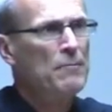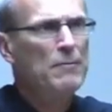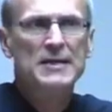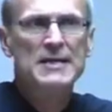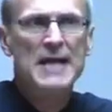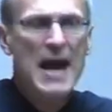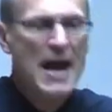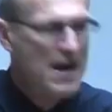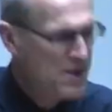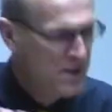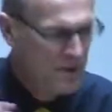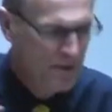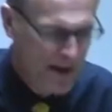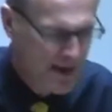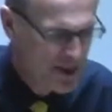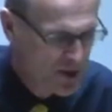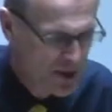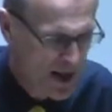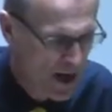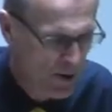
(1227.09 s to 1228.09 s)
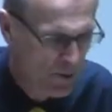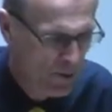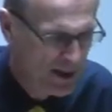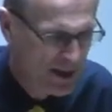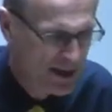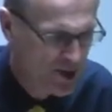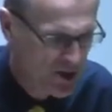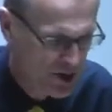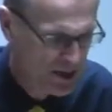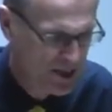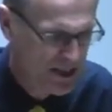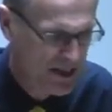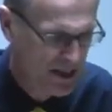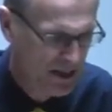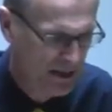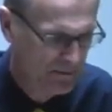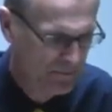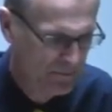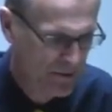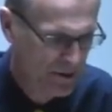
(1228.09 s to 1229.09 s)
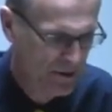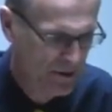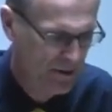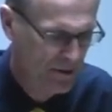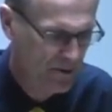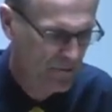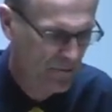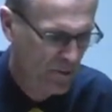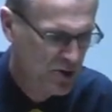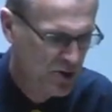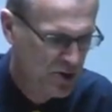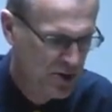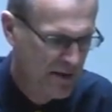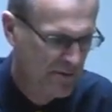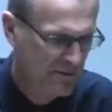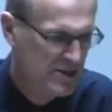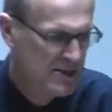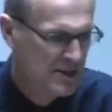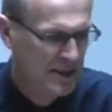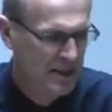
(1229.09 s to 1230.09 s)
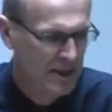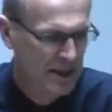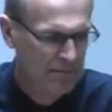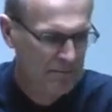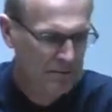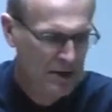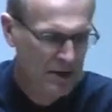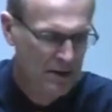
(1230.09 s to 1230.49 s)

But Daniel, that's not what he's seeking. Verse 17.